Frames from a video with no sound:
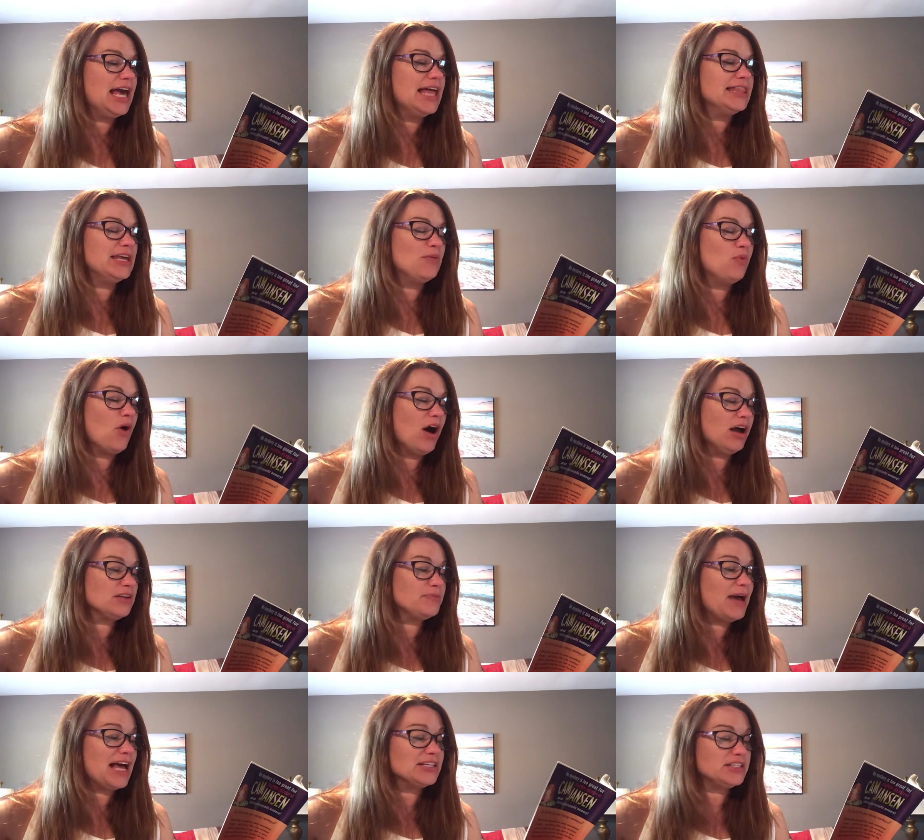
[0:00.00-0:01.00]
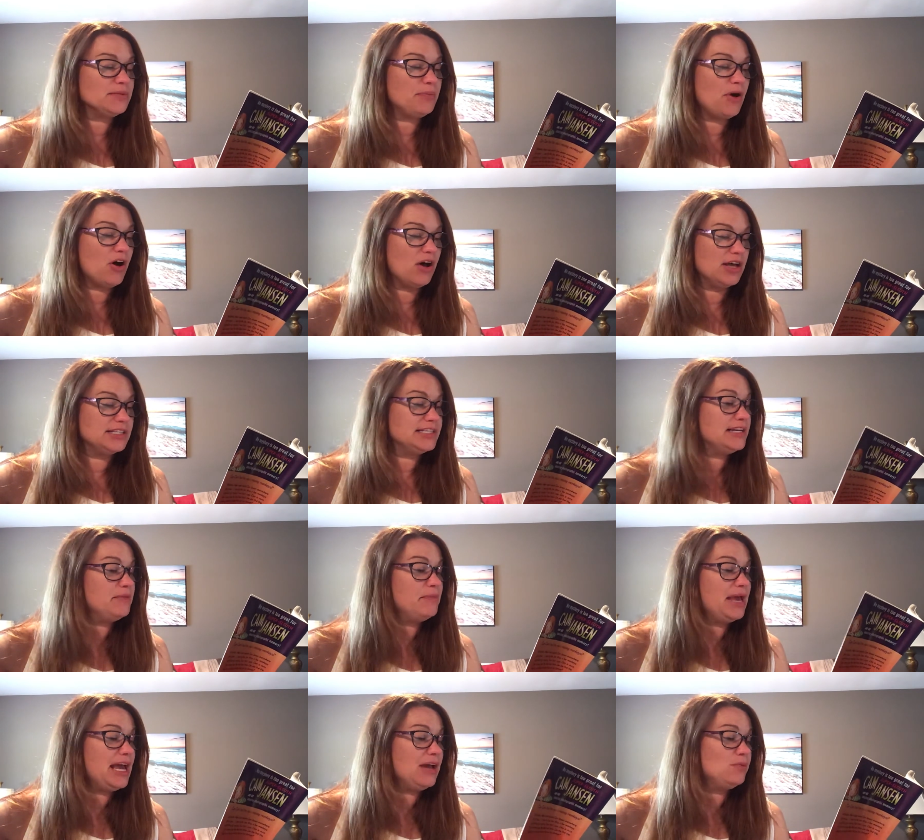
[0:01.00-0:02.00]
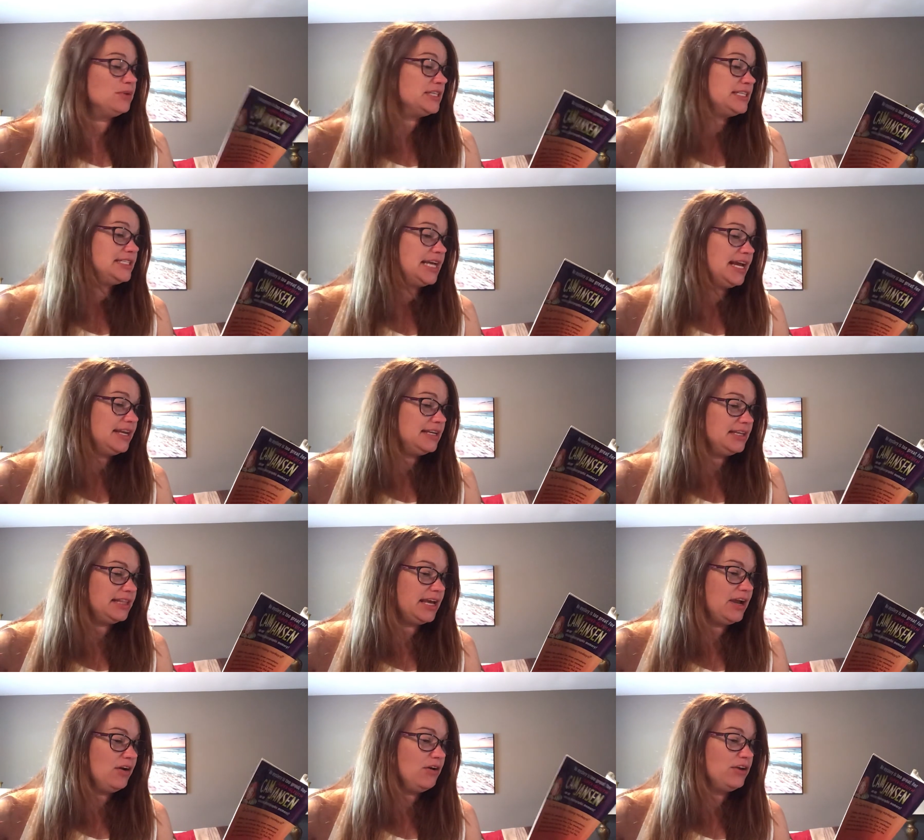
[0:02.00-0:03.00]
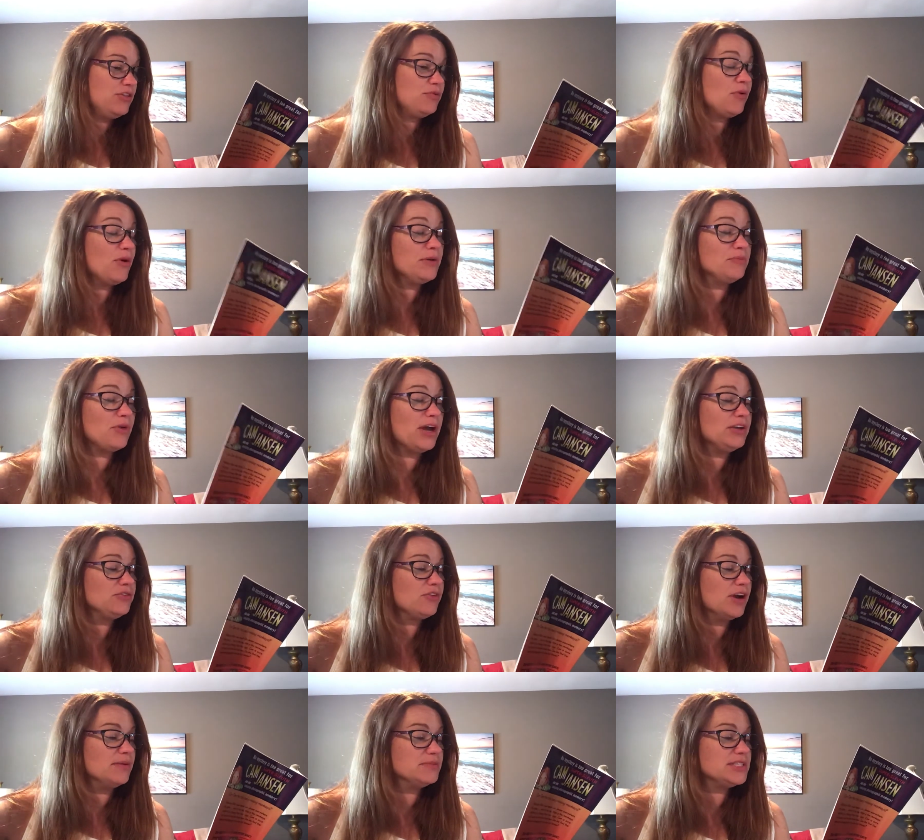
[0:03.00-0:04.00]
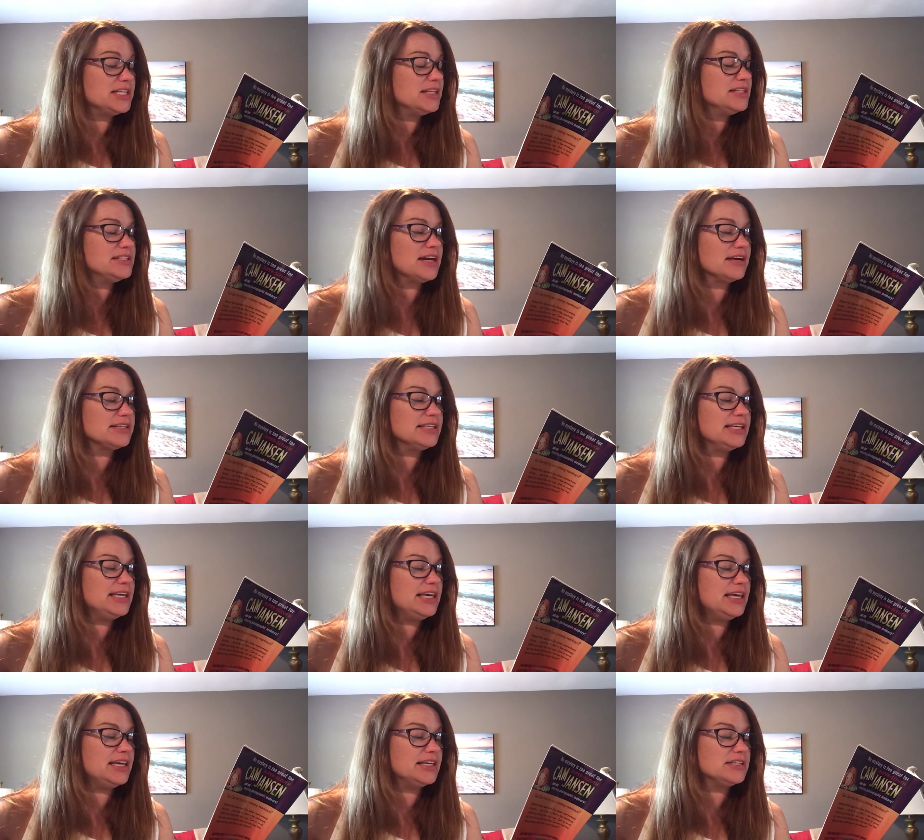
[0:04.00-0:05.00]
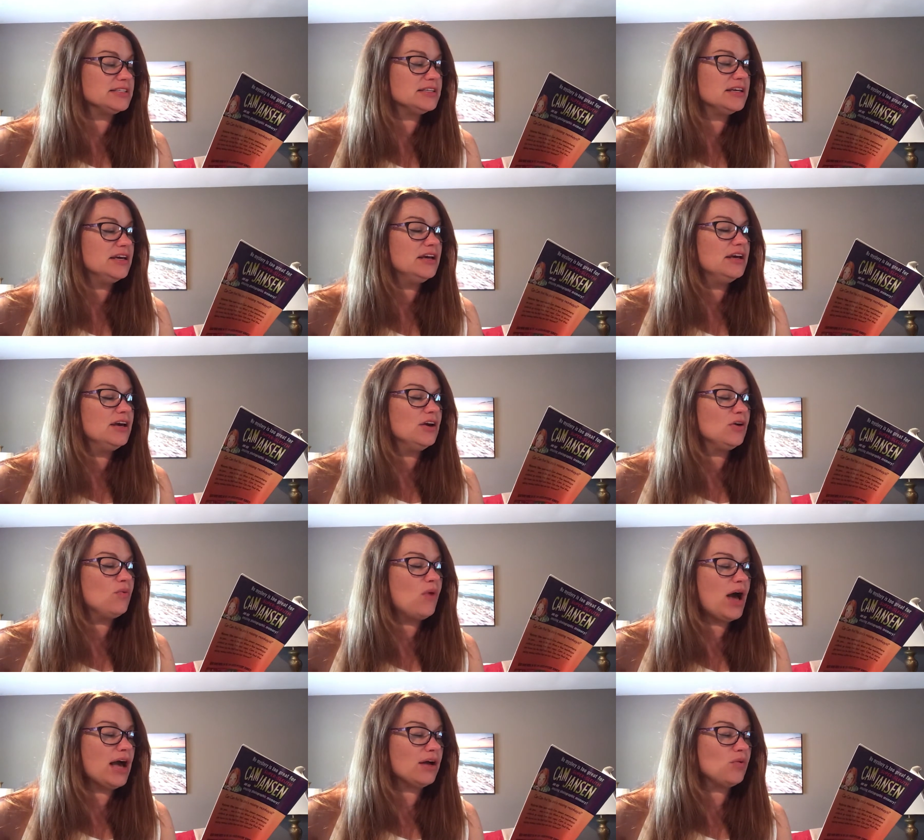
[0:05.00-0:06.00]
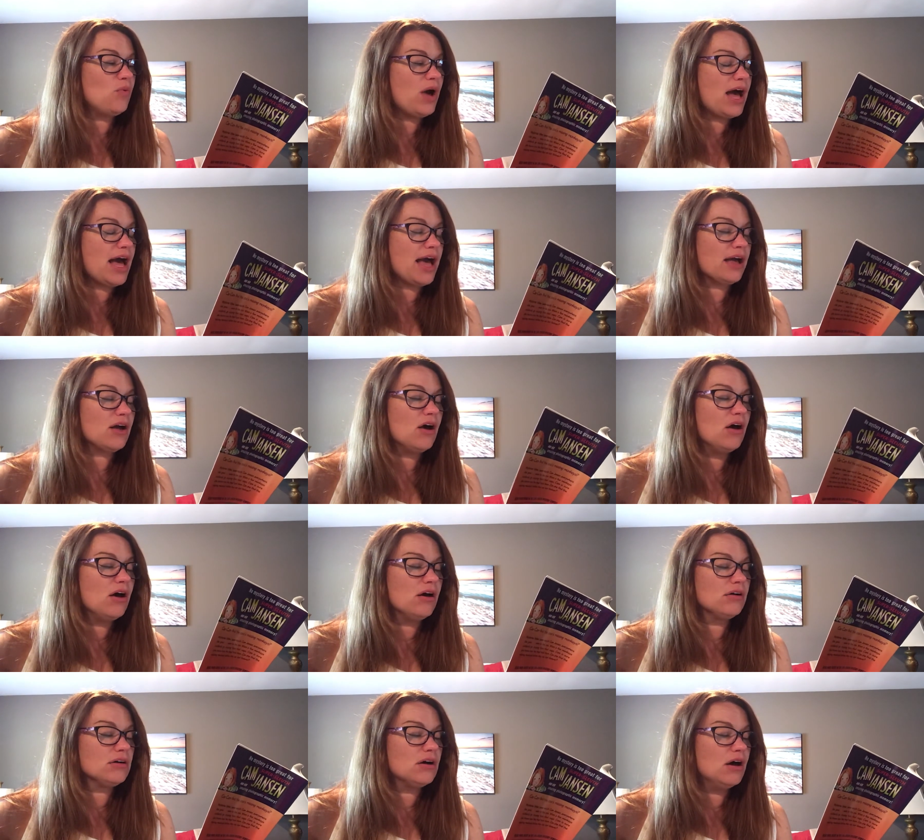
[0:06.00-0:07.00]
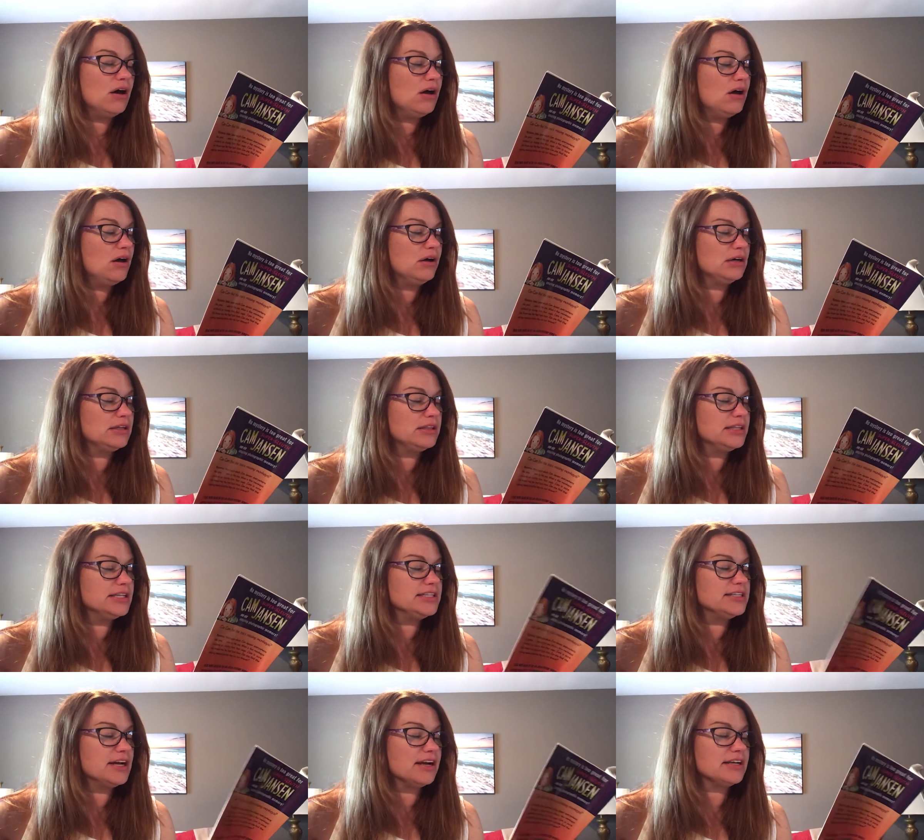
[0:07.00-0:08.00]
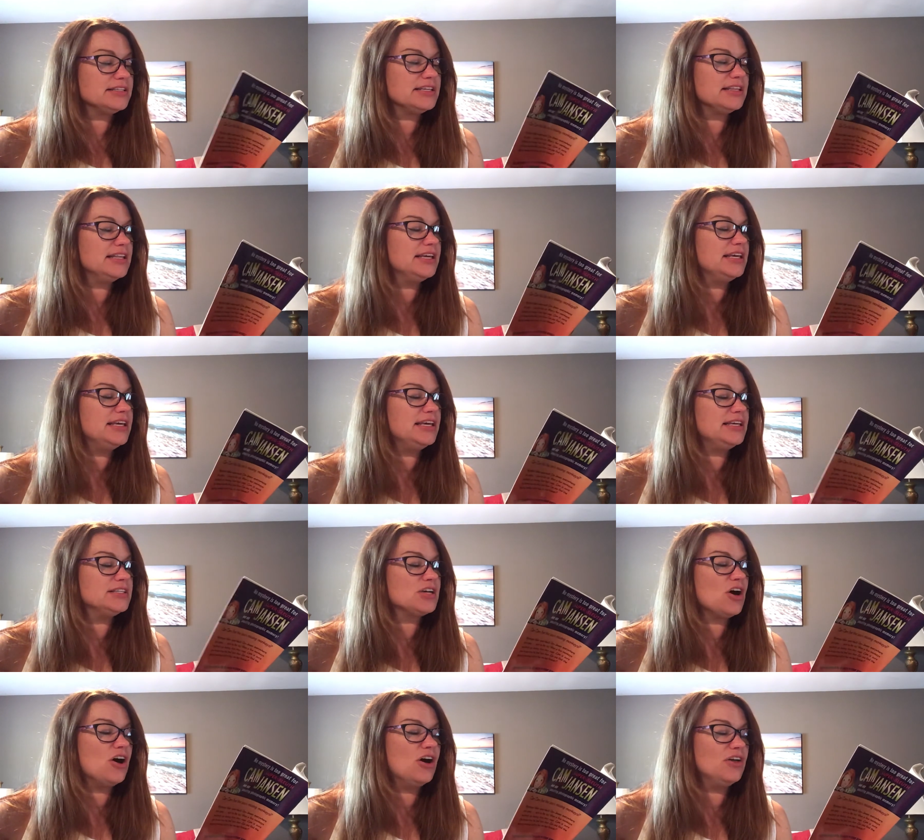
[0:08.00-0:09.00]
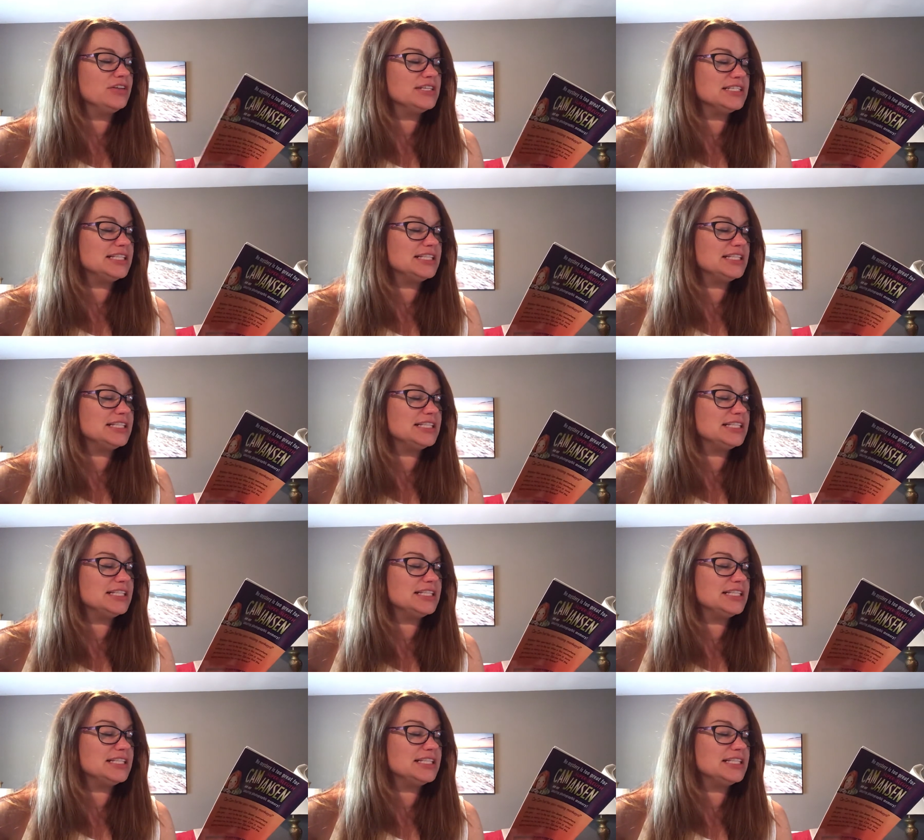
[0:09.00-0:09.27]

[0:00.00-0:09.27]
They walked past a pond, and a man was standing there and throwing breadcrumbs to the ducks and geese. Quack, quack, honk, honk, the ducks and the geese called as